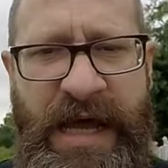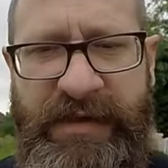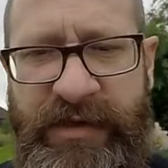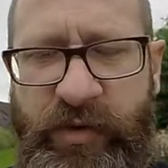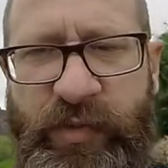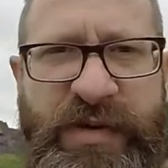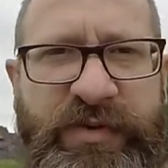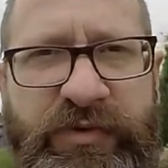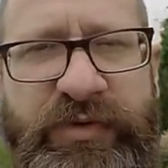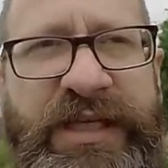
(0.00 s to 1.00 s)
and then all
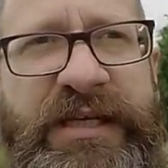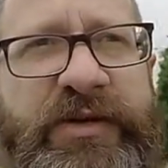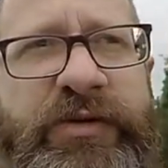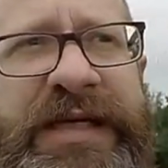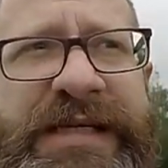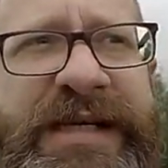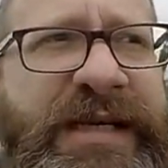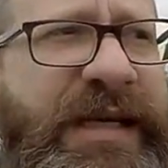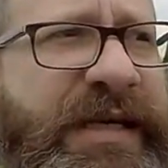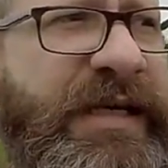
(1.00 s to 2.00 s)
people are really doing is
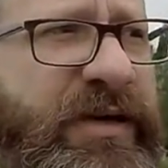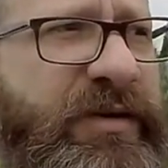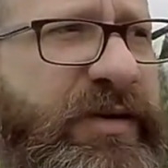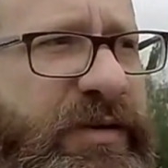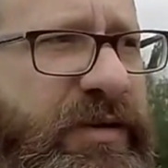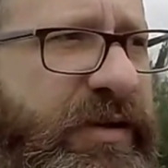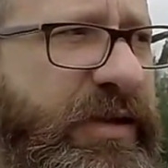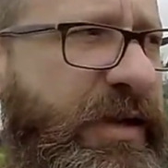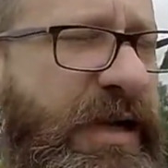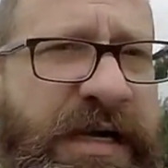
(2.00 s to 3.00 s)
clicking on the
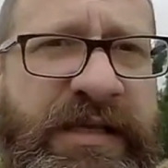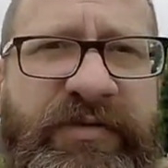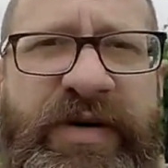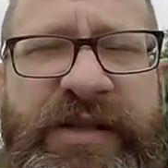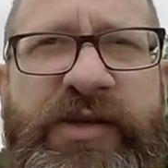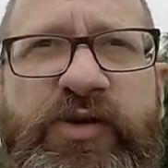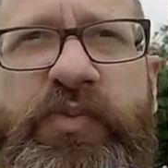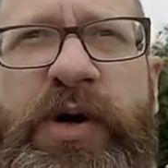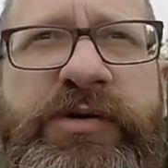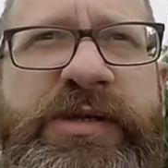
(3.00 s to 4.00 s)
fact that you
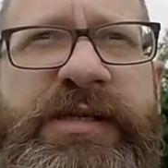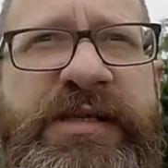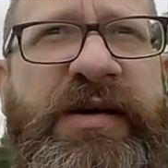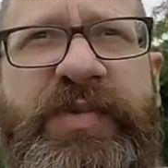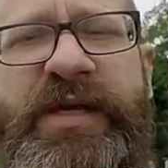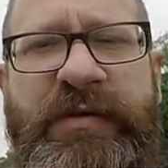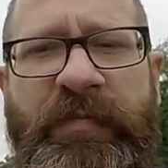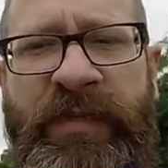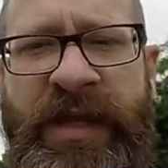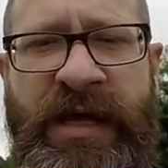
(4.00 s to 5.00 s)
posted something.
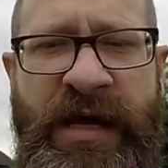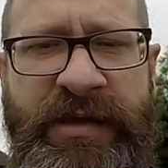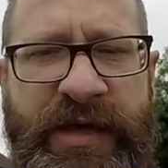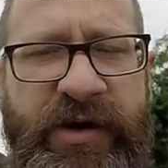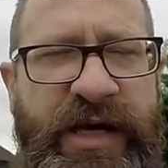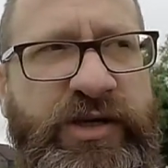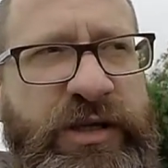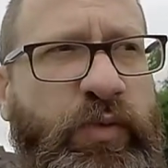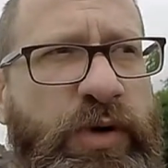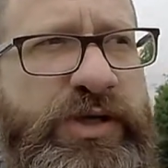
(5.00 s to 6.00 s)
They don't
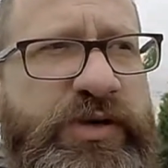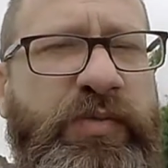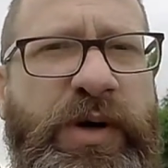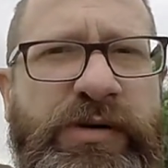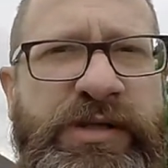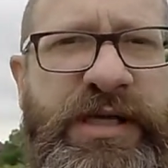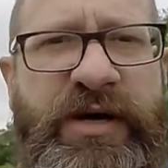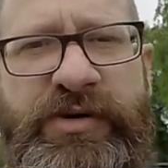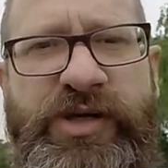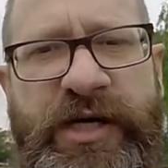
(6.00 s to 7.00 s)
actually watch your post, they
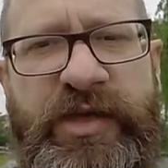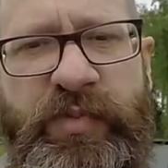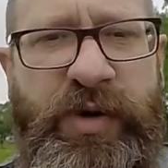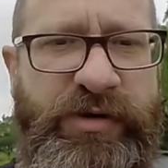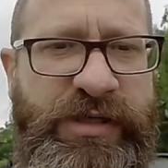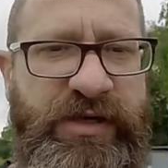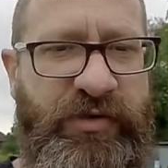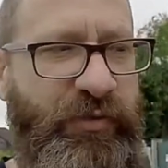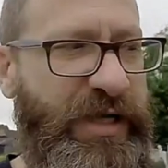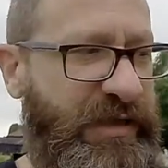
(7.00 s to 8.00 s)
don't check the post, they
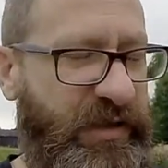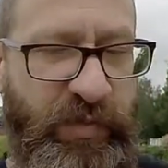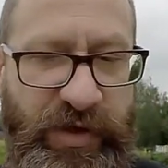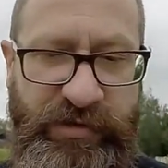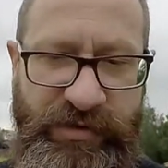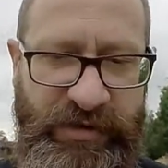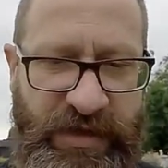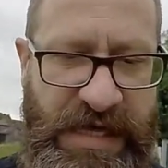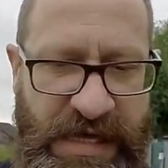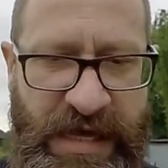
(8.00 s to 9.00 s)
don't read the post,
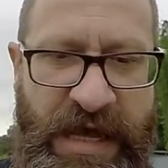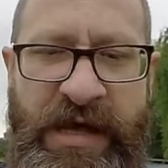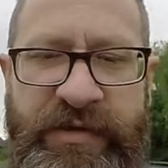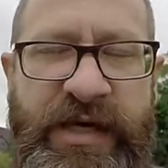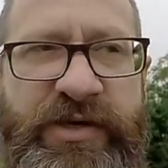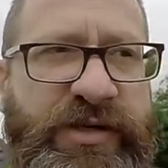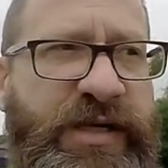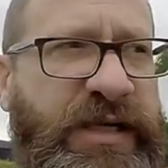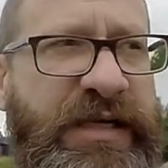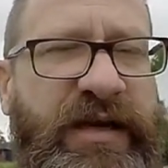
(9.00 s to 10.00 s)
they just
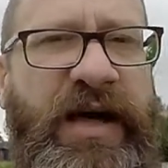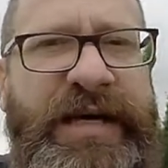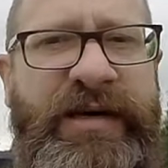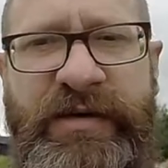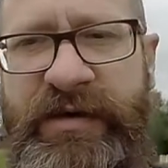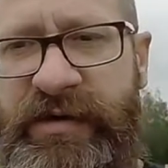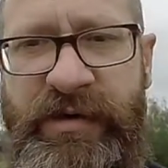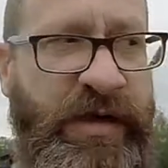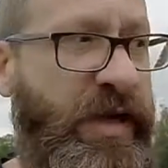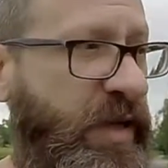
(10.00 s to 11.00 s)
click like
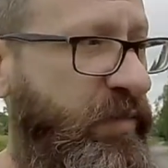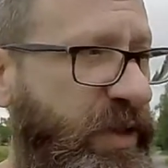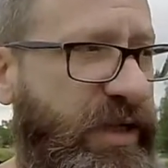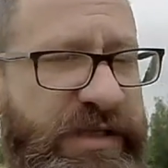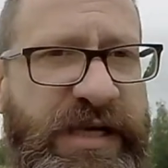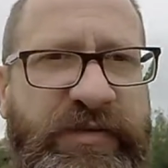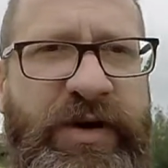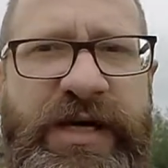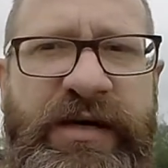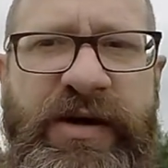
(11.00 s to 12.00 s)
because they
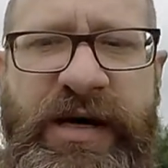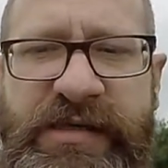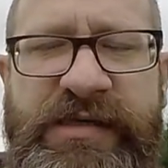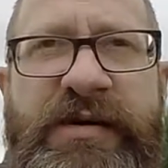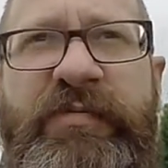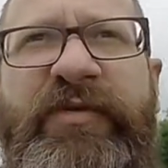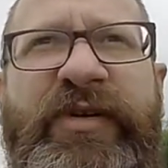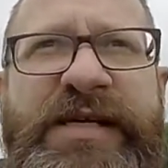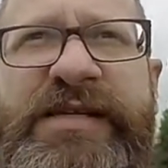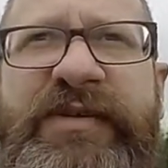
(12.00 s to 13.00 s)
recognize some
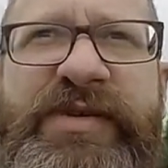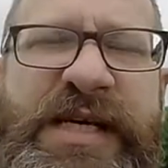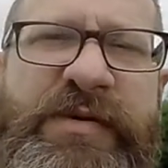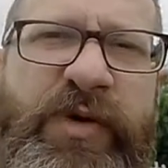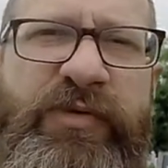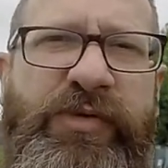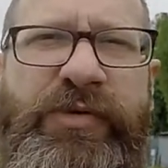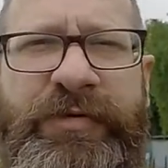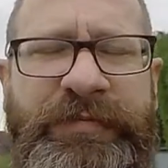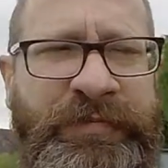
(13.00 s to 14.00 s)
face they've seen before.